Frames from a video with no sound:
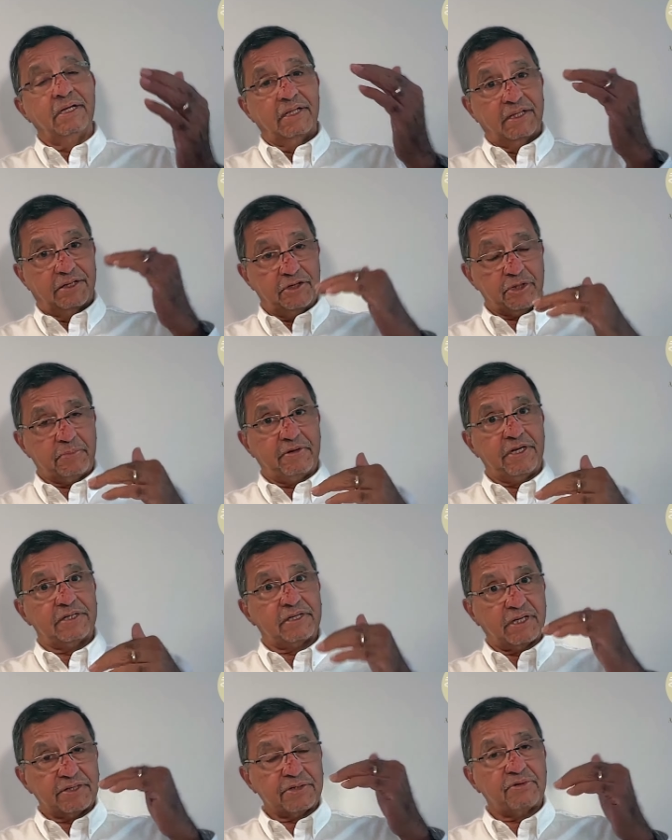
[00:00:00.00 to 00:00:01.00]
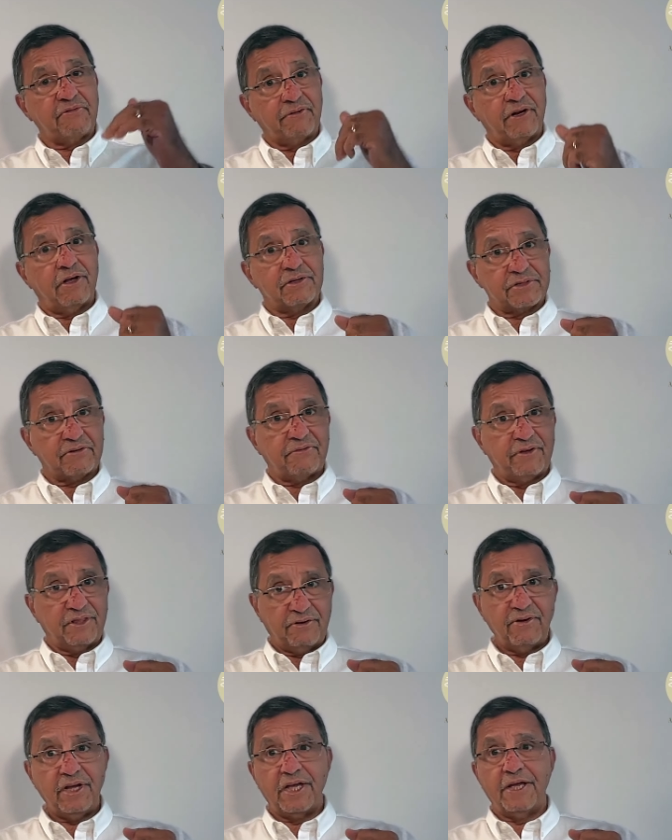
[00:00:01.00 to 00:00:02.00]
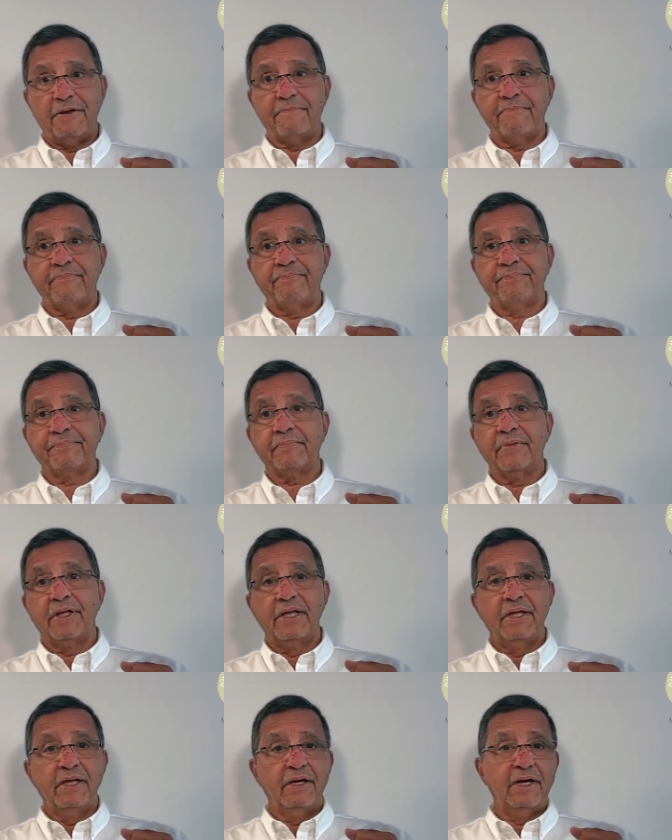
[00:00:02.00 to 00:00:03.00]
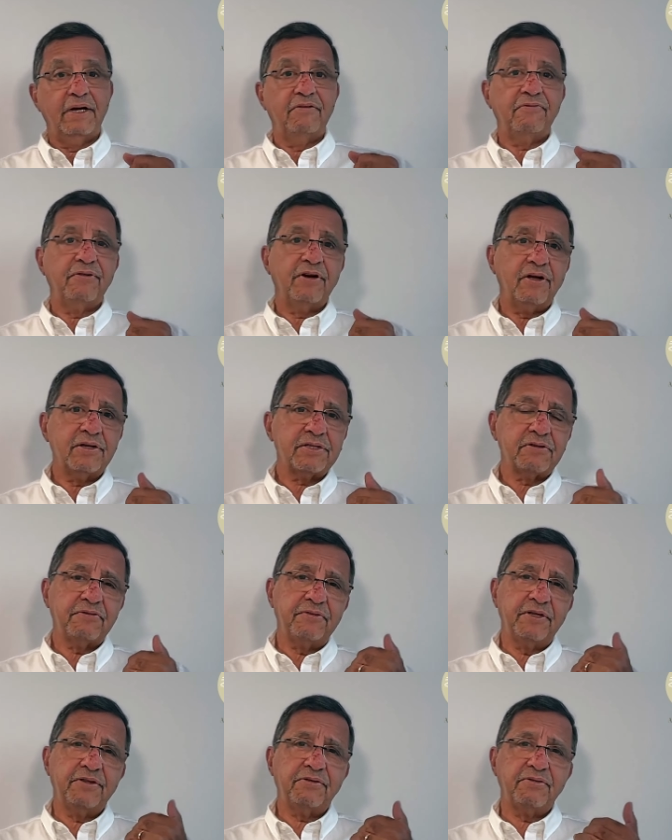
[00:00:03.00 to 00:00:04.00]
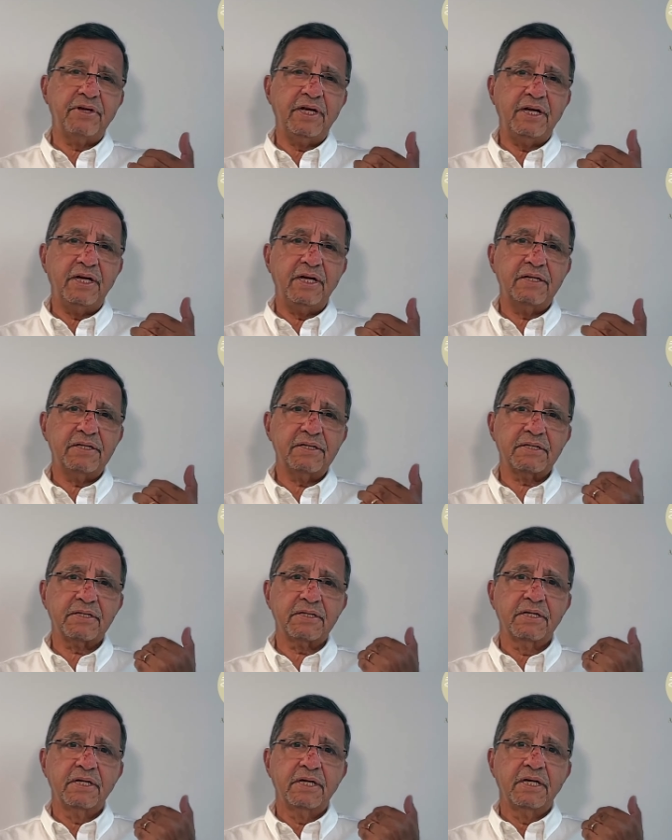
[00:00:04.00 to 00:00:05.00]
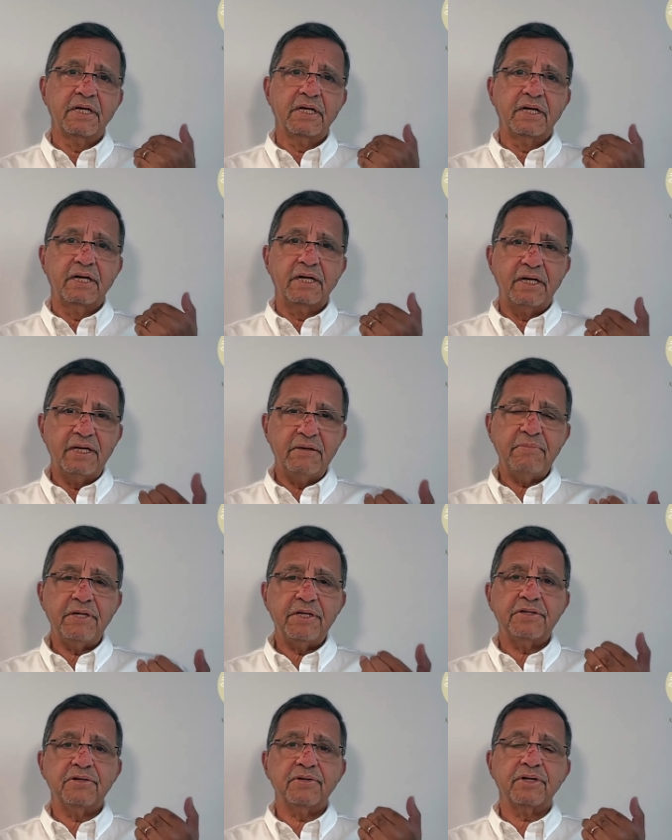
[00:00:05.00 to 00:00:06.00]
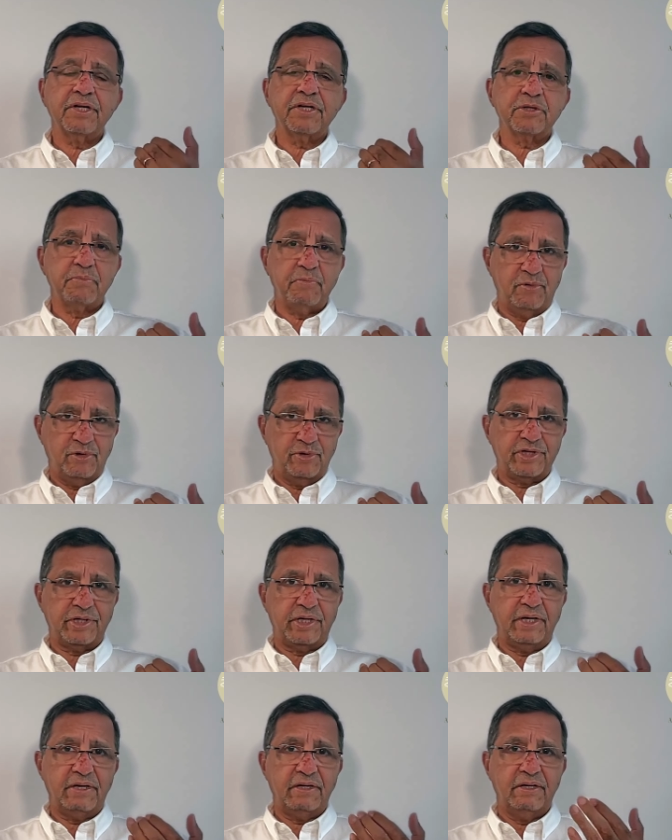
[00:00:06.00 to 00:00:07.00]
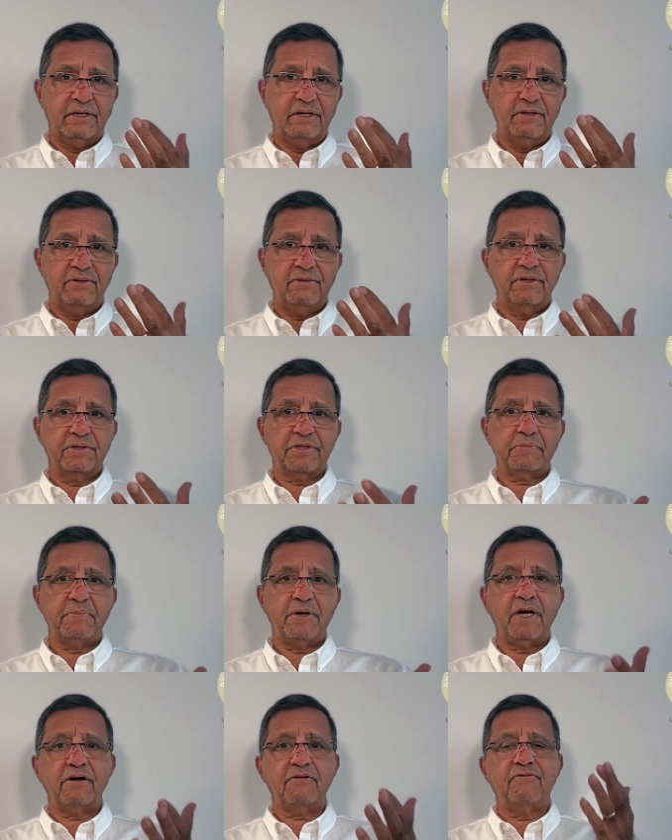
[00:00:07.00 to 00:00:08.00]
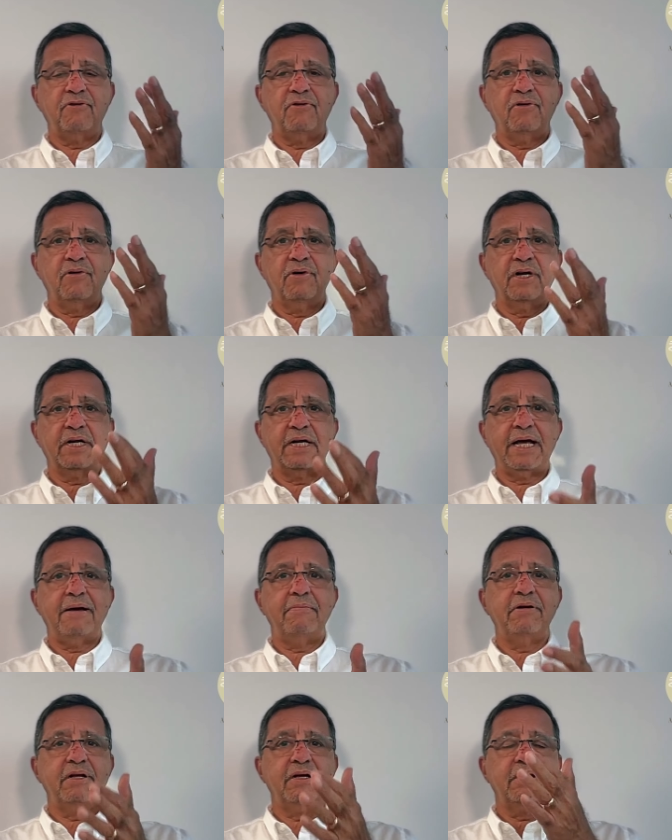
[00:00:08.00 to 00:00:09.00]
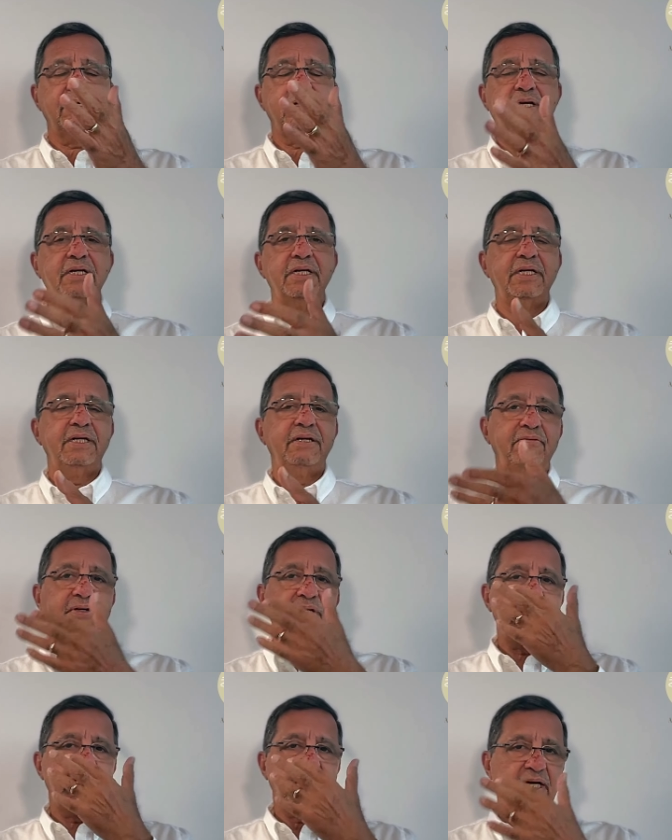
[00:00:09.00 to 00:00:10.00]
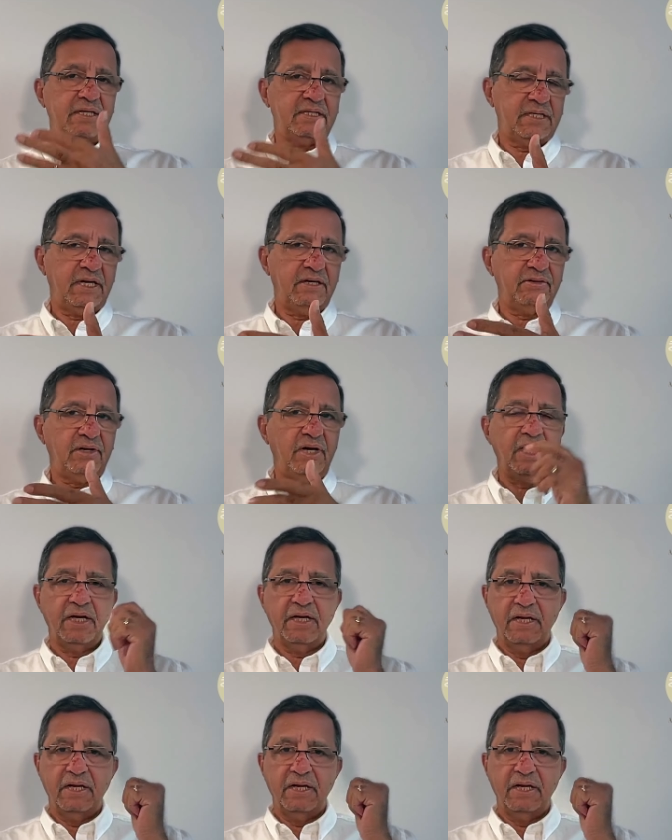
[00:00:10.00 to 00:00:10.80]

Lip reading: This brings us to philosophy 3. And philosophy 3 is limit your exposure to the smartphone, tablet, and TV, etc.